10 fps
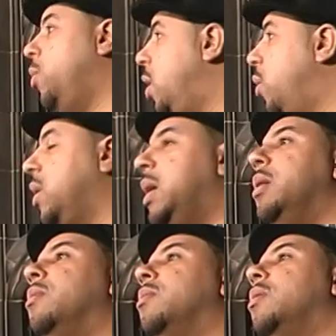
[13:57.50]
we are again,
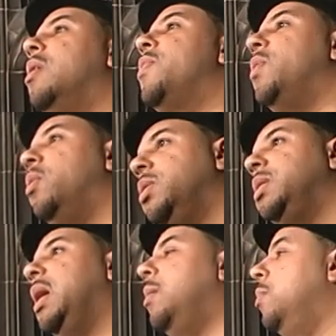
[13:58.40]
a 3rd
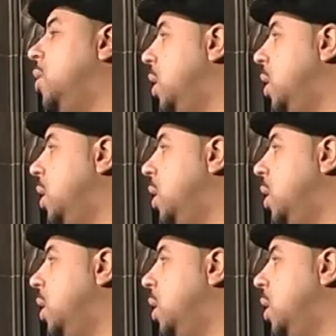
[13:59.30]
time